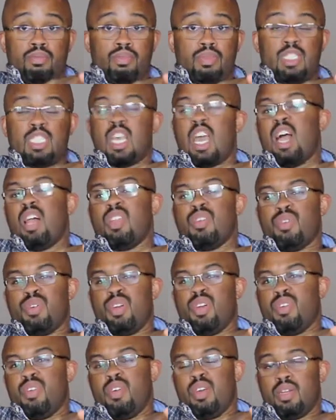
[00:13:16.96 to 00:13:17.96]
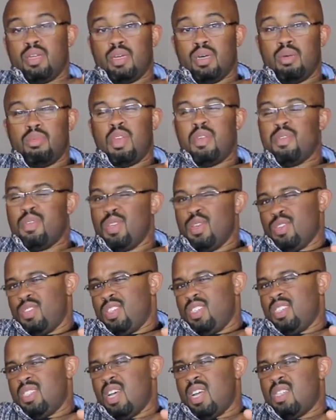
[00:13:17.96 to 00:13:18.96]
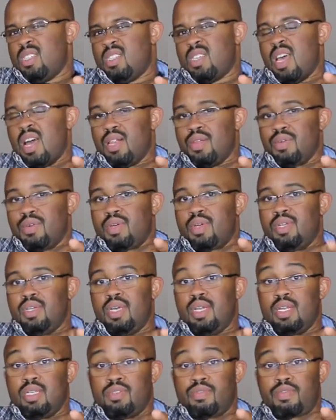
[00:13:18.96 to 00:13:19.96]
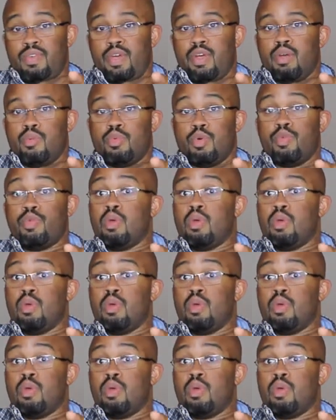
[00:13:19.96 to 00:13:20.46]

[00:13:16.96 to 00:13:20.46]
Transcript: salary or income. Even though she's not salaried and it's variable,